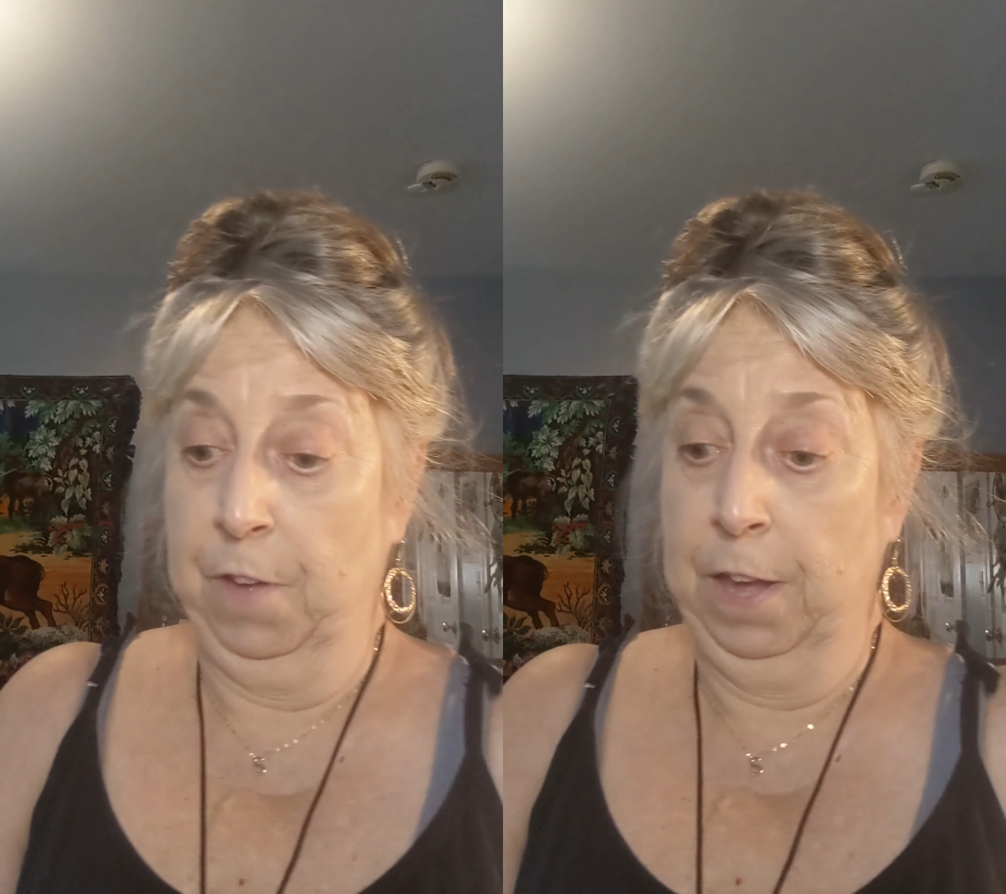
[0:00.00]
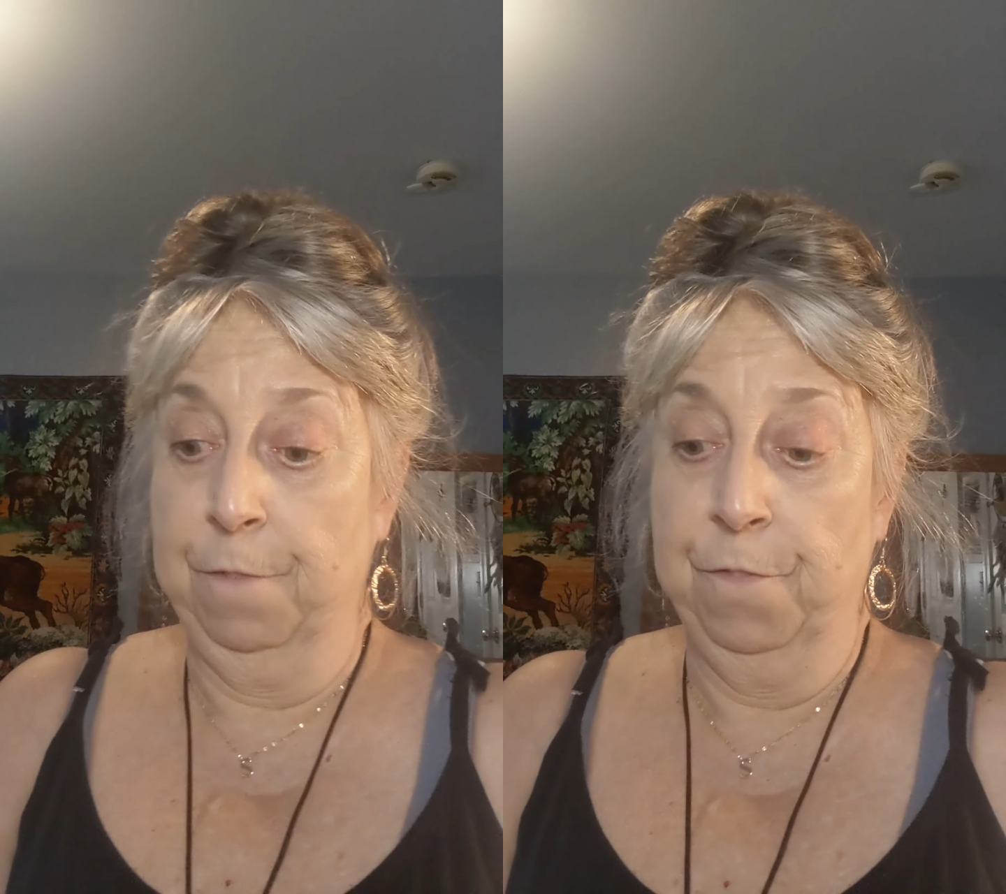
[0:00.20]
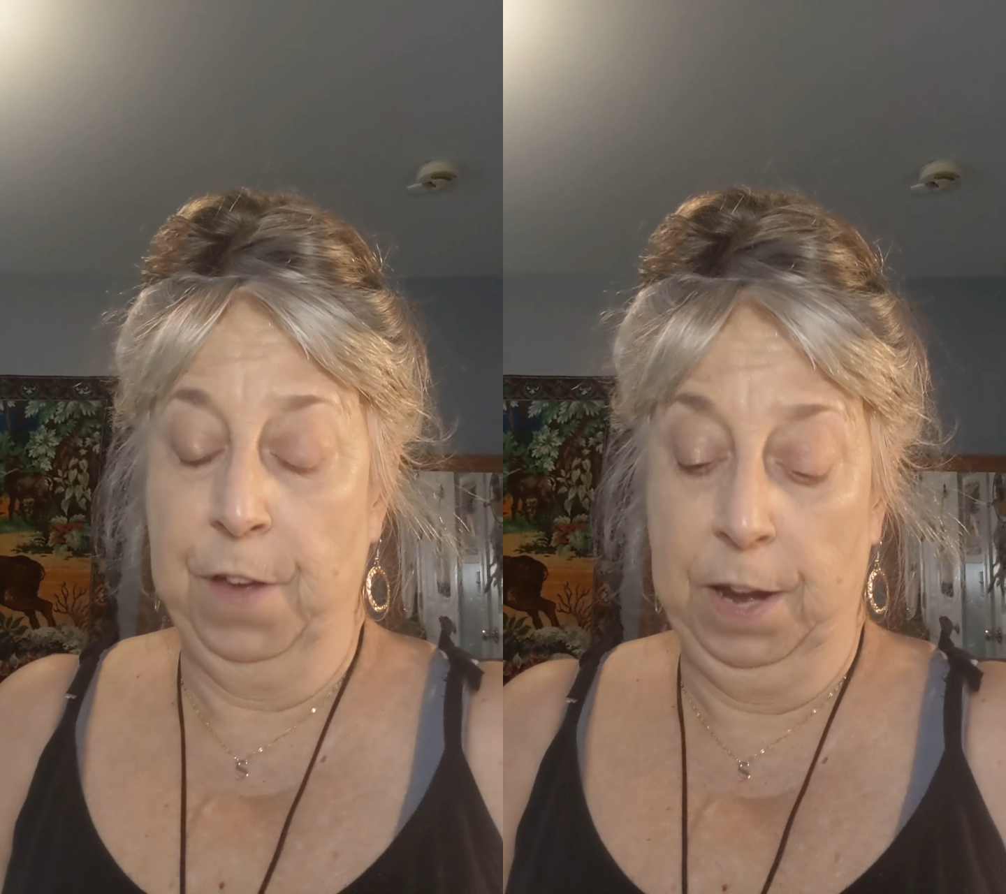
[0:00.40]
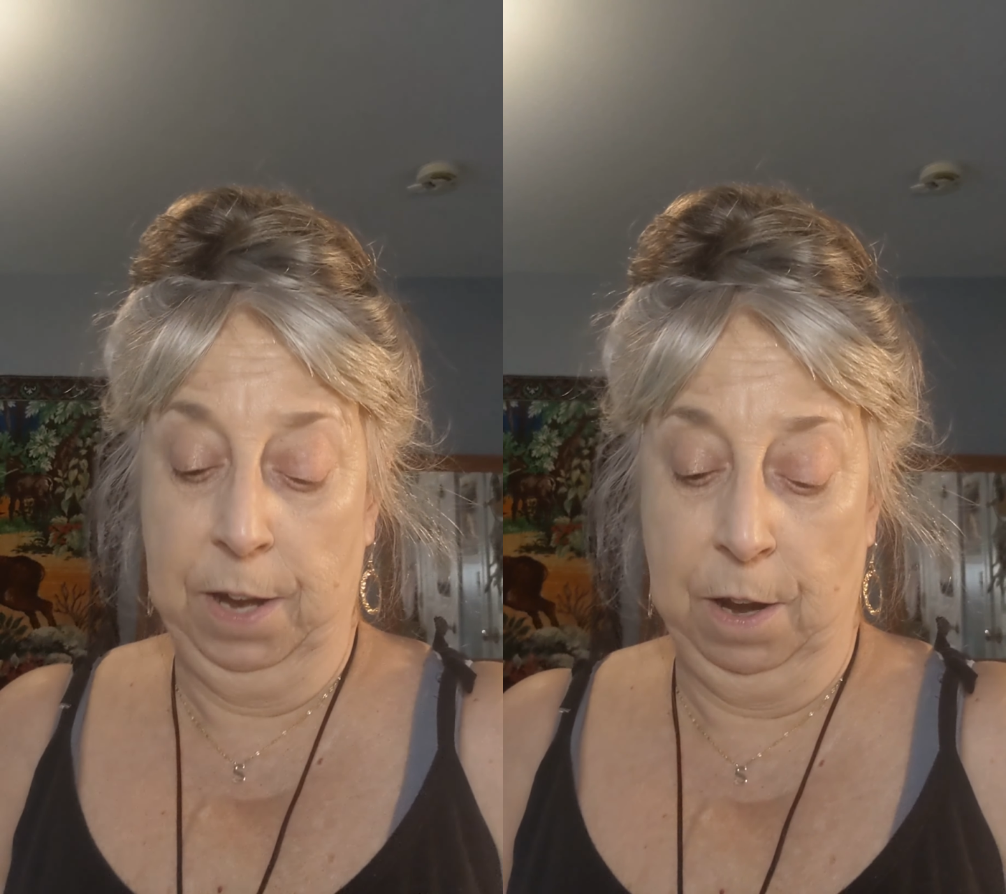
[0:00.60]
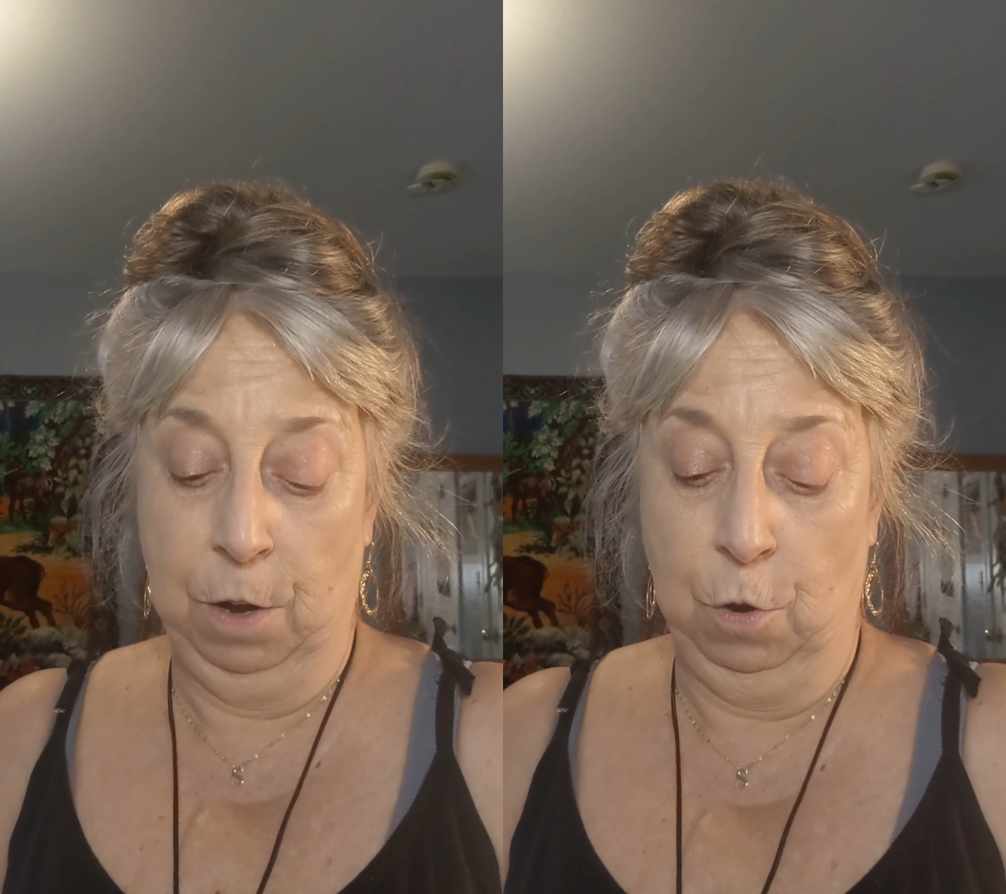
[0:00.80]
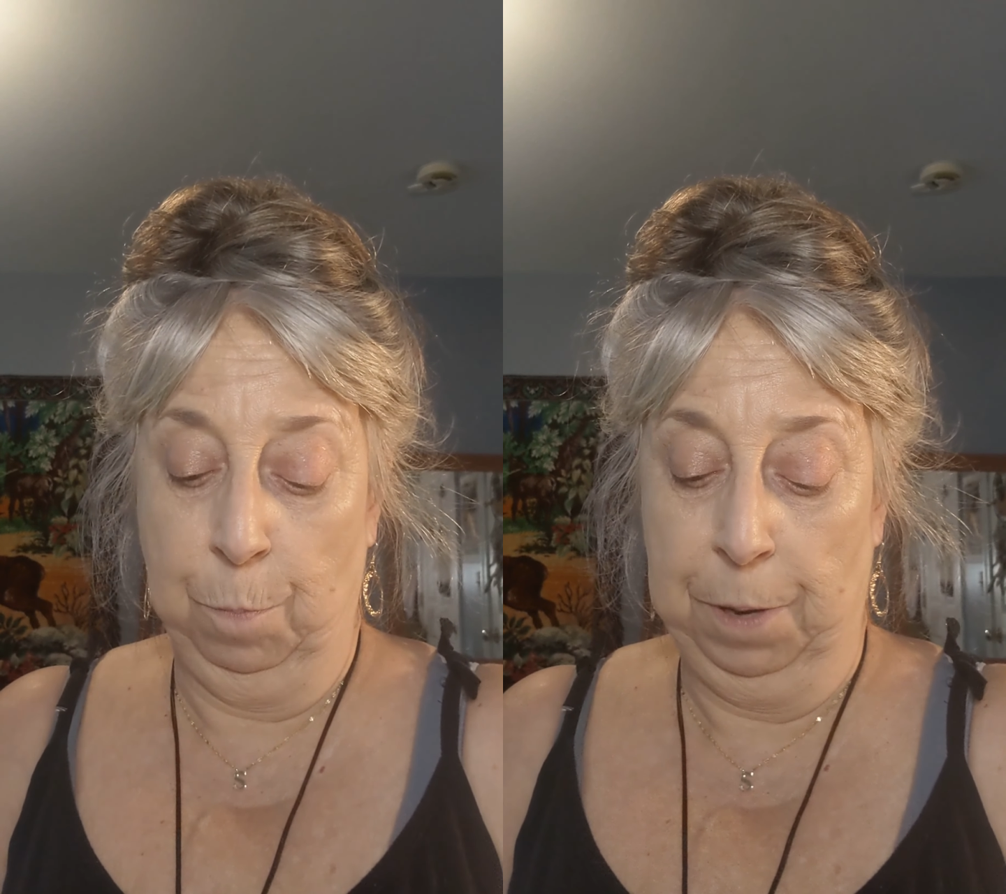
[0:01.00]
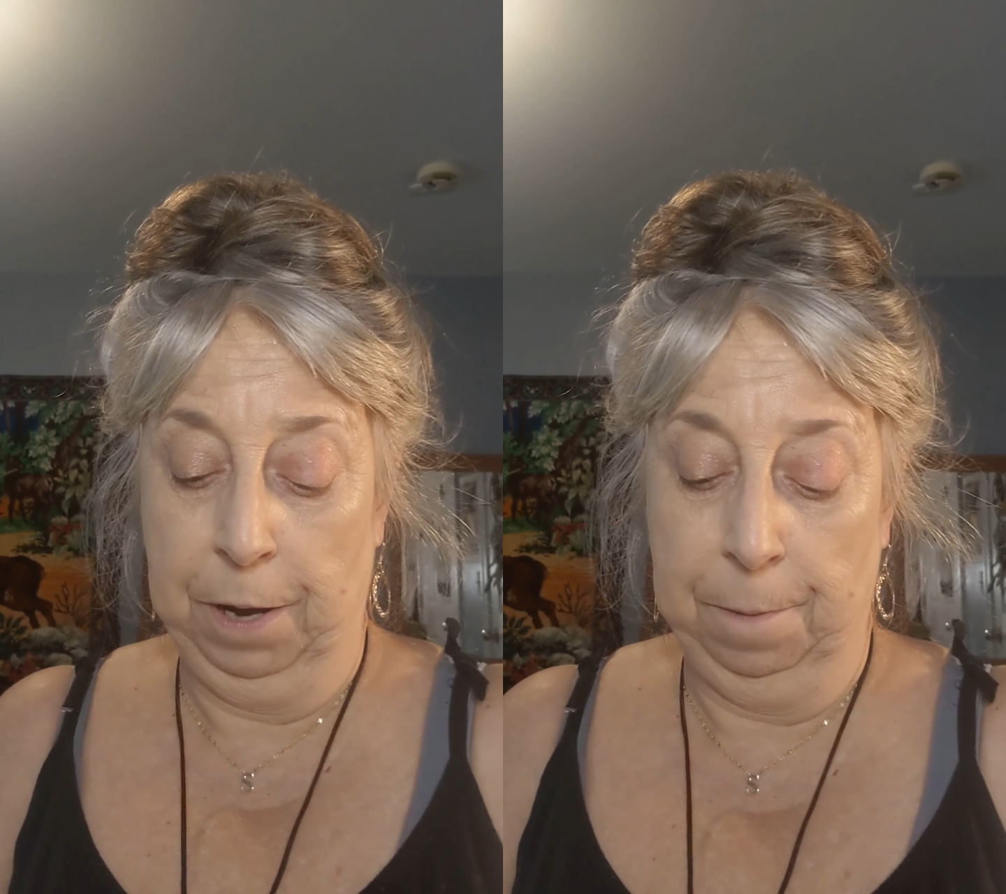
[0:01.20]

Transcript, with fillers: I can find how to open